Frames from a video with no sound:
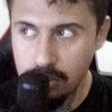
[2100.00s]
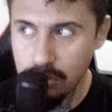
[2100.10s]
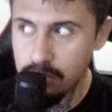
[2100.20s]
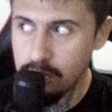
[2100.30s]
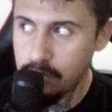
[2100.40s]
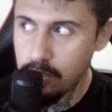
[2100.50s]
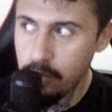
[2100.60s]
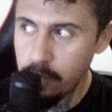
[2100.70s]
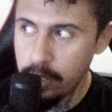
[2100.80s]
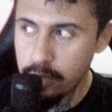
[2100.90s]
So
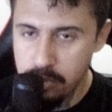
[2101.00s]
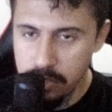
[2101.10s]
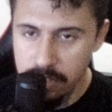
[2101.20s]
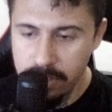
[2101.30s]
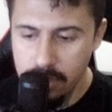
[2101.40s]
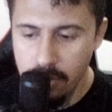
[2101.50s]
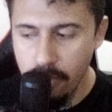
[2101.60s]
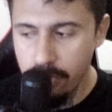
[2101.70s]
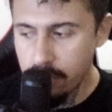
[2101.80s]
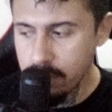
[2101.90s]
we are retrieving the
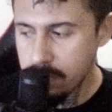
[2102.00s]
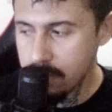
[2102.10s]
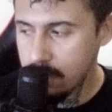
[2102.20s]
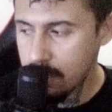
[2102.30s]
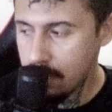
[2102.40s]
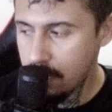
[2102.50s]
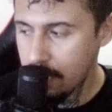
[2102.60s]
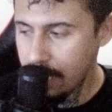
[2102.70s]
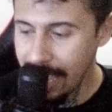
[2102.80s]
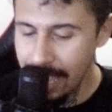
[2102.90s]
authors
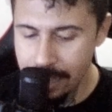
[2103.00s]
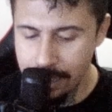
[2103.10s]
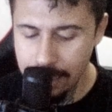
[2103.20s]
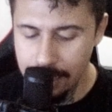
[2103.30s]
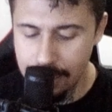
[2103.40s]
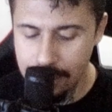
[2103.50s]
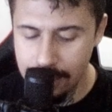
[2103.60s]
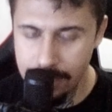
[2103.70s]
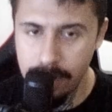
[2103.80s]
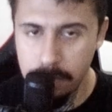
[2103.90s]
and
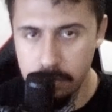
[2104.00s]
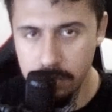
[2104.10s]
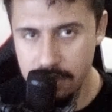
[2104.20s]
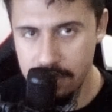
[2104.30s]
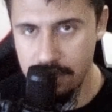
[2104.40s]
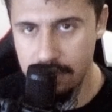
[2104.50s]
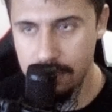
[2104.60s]
their books,